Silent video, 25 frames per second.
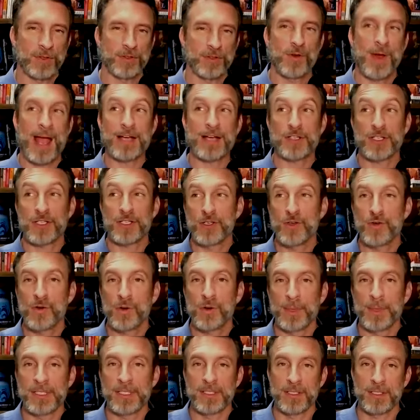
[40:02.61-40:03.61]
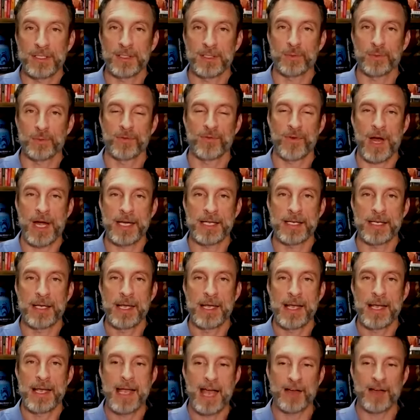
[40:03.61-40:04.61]
So actually newer businesses we're finding
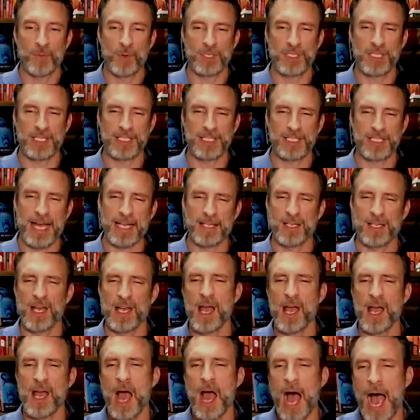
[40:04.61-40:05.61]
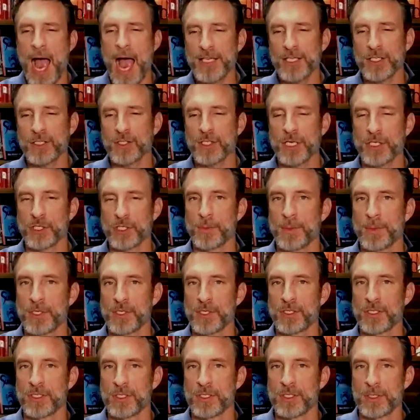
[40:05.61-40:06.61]
have more success. I suggest you
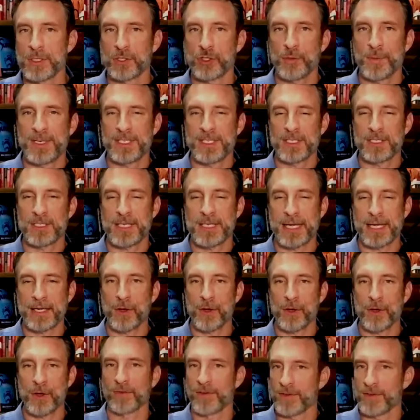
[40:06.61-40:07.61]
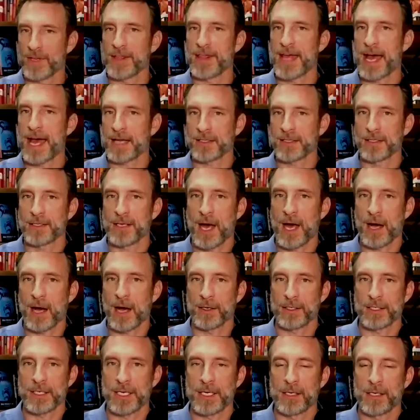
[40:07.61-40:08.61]
should be sustaining over
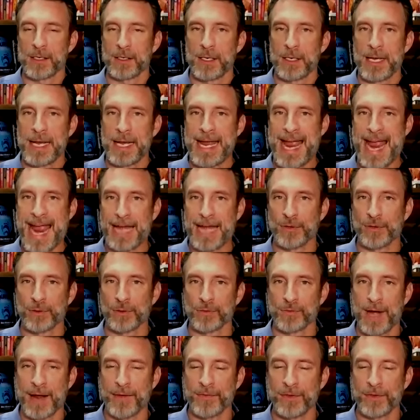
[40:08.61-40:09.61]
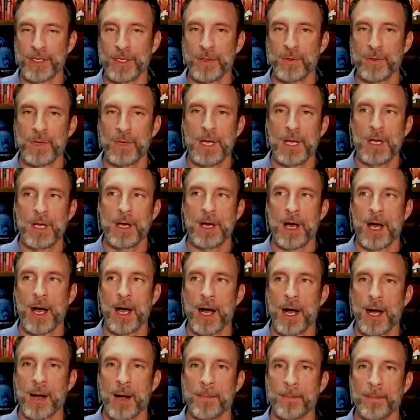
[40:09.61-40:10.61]
$50,000 in annual revenue
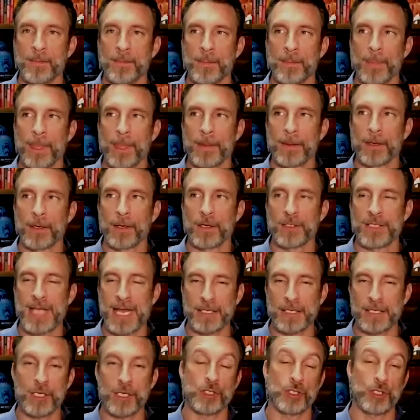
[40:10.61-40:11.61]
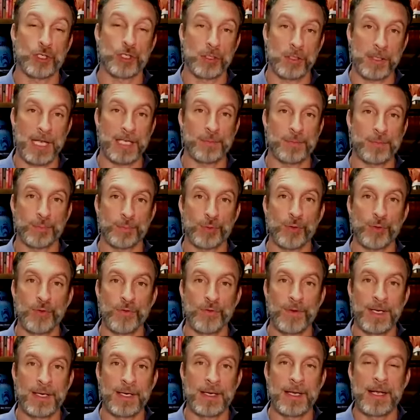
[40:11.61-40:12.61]
because that's
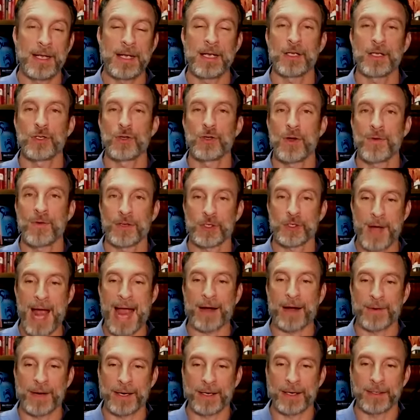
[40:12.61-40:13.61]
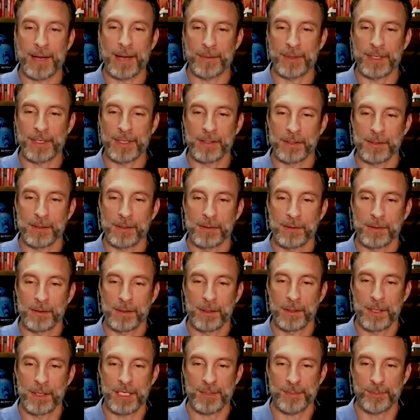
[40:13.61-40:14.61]
proven you have a track record that we can
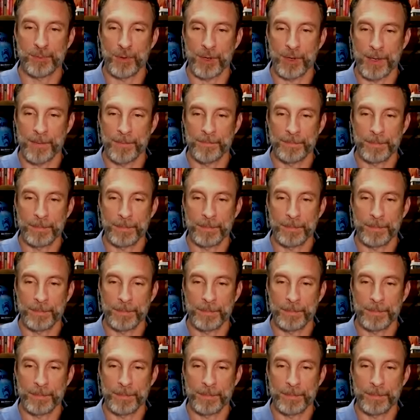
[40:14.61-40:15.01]
explore.